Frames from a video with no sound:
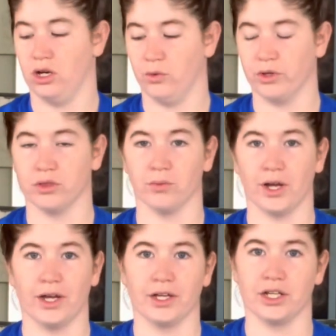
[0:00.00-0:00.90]
with the
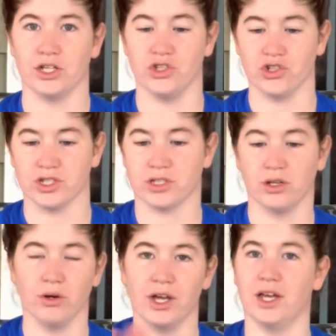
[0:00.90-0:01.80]
rag and just
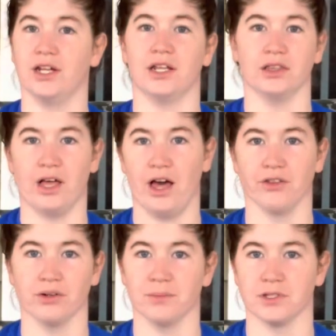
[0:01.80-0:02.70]
go ahead and
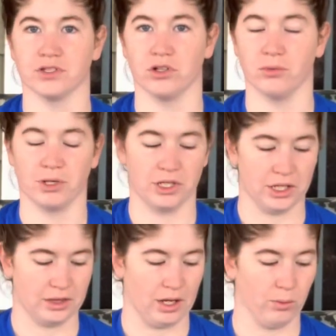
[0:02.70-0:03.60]
lather up the soap and
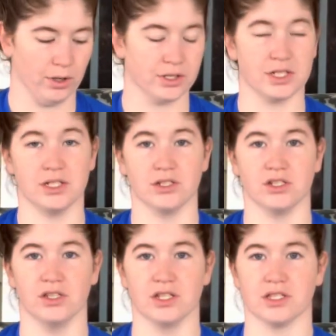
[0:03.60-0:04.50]
get that worked
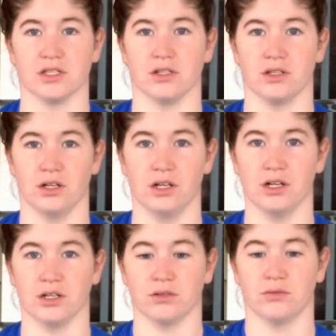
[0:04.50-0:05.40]
into this
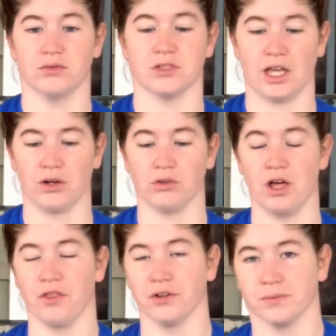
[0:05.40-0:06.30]
saddle
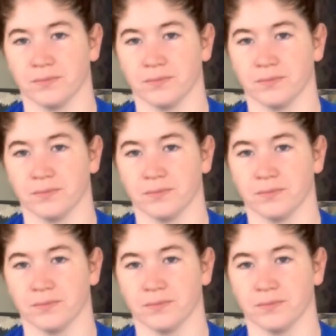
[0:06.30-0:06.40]
leather.